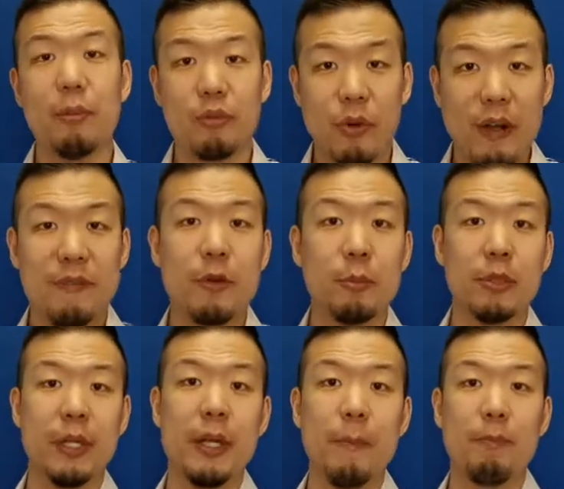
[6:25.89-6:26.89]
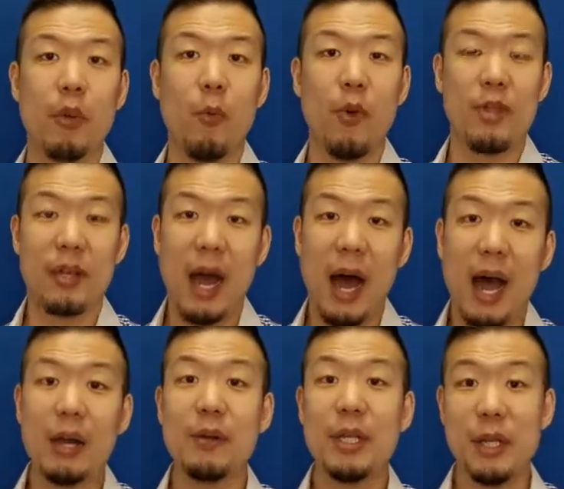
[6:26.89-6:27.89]
preferably with
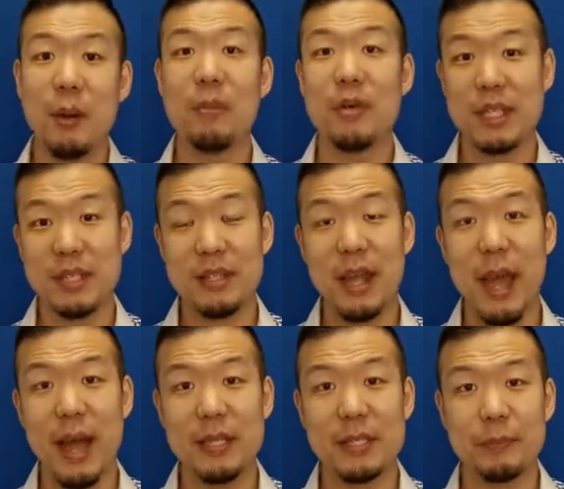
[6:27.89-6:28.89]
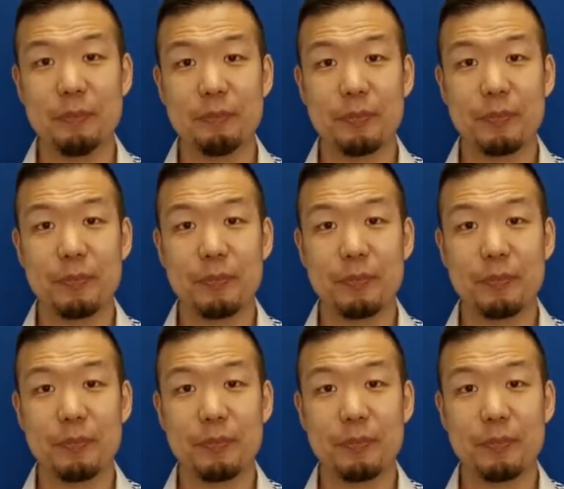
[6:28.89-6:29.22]
concrete numbers and stats,